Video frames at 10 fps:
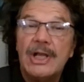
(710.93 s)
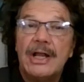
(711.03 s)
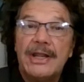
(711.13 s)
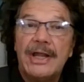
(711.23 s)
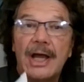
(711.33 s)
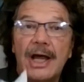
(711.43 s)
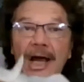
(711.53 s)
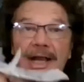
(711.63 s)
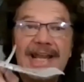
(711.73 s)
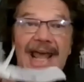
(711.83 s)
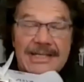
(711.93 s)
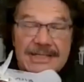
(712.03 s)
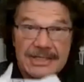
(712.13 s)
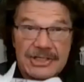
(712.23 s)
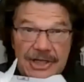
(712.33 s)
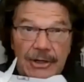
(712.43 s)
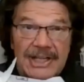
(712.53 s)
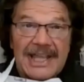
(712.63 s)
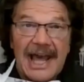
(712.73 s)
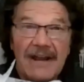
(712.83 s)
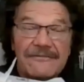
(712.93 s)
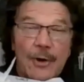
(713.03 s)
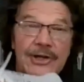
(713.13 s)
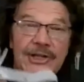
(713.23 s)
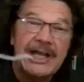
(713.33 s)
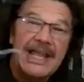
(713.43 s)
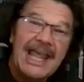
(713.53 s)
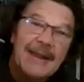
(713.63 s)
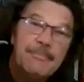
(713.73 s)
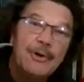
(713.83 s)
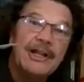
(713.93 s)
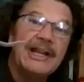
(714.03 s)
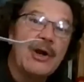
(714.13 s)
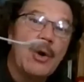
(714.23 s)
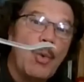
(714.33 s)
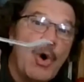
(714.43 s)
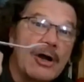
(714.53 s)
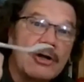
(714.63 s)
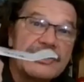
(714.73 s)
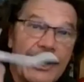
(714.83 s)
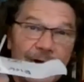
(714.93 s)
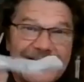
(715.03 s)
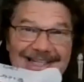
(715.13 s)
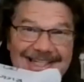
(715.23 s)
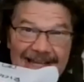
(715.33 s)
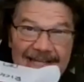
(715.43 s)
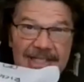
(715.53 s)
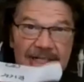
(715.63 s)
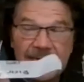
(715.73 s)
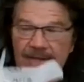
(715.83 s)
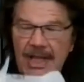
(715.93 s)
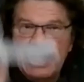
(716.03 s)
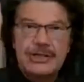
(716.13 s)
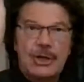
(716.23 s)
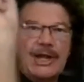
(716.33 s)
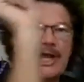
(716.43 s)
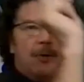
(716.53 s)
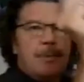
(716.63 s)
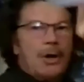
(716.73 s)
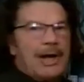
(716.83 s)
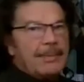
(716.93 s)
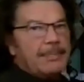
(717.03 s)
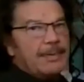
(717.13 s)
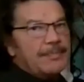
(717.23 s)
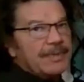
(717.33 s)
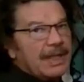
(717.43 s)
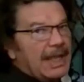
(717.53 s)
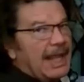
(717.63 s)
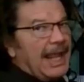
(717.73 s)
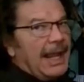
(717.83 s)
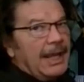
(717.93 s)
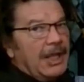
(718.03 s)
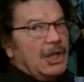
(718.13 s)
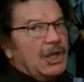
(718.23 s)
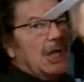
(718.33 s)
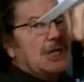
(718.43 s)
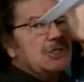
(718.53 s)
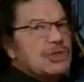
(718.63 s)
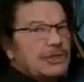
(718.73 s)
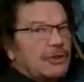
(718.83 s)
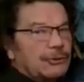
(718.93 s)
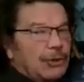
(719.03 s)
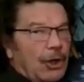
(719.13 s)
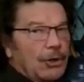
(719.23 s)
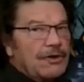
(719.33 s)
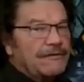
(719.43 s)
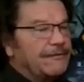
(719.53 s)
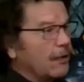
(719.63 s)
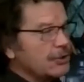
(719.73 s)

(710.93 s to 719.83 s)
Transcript: the NASA Center in California and put it in a water tunnel to test it. So elbow up and a gentle throw. Your first